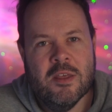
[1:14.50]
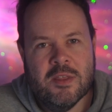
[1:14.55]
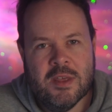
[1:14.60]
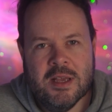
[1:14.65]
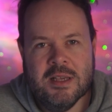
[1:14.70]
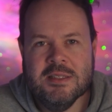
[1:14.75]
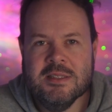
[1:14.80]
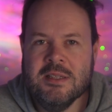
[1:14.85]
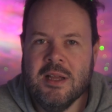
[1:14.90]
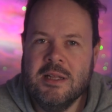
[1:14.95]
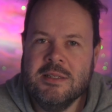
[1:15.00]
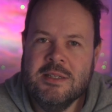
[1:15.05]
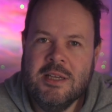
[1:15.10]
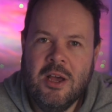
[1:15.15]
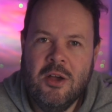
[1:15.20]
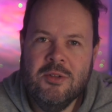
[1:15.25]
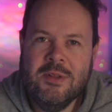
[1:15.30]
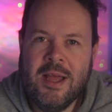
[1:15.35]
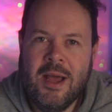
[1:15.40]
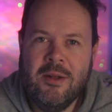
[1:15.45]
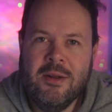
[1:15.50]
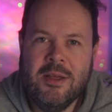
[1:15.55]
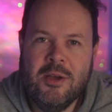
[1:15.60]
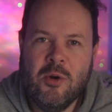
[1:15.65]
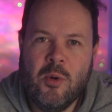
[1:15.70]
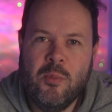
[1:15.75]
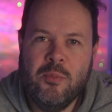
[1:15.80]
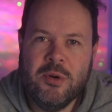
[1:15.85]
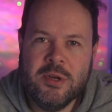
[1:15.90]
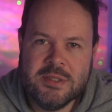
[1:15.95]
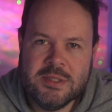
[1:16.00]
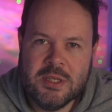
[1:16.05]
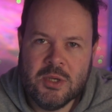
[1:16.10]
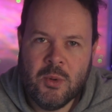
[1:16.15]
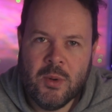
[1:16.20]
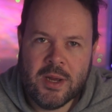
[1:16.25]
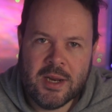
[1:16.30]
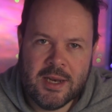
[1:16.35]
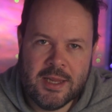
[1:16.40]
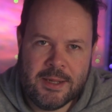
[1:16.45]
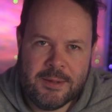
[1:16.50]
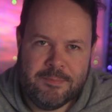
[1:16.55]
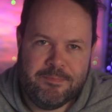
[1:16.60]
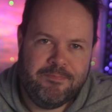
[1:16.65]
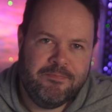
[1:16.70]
things start to go downhill pretty quickly.